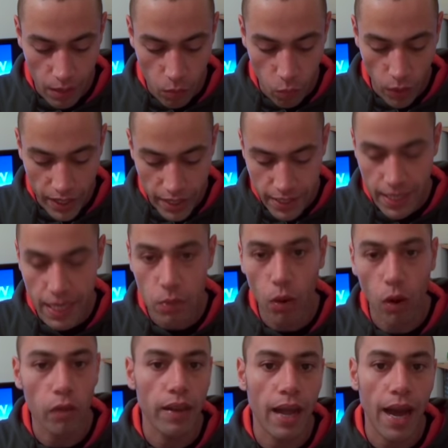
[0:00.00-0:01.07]
when you see
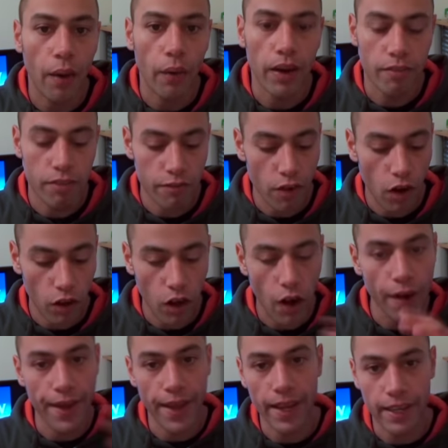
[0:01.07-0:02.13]
one now, if you've not
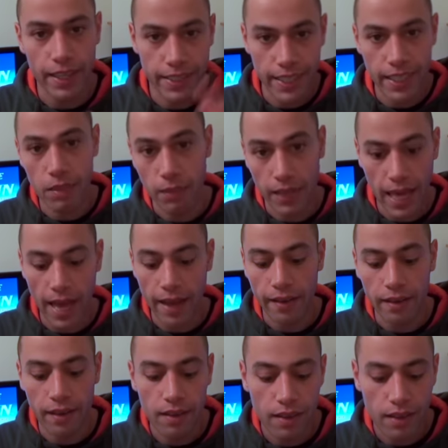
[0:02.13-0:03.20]
got any and you see them again,
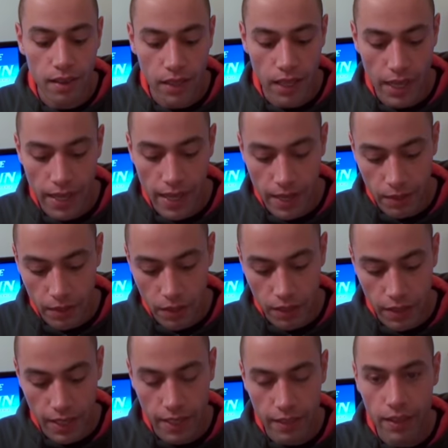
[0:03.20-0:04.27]

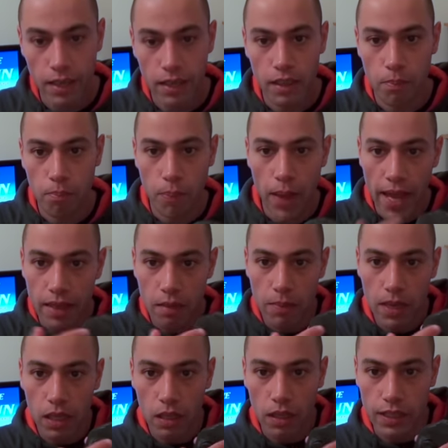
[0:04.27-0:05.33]
the bit in the
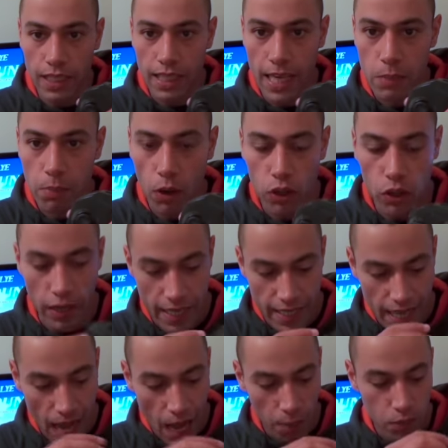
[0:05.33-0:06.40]
middle that says Xbox on it is
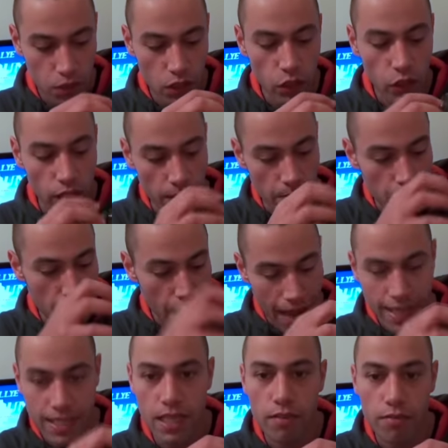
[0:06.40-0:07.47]
absolutely
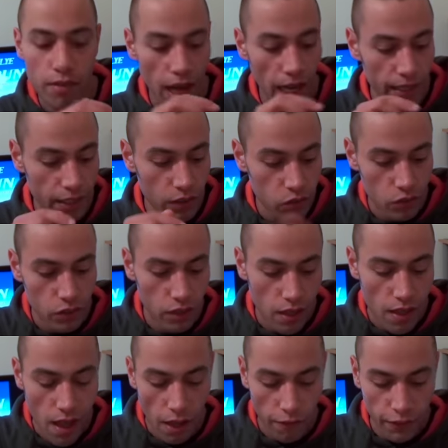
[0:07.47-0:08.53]
massive, and it doesn't.
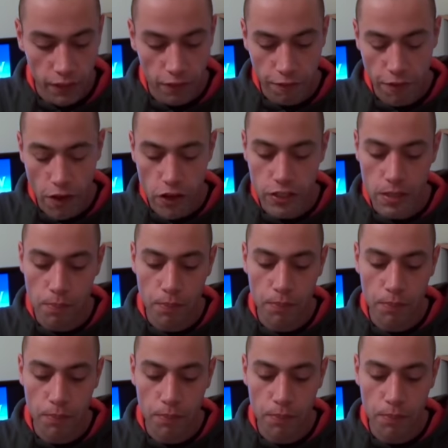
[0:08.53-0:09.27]
I think the first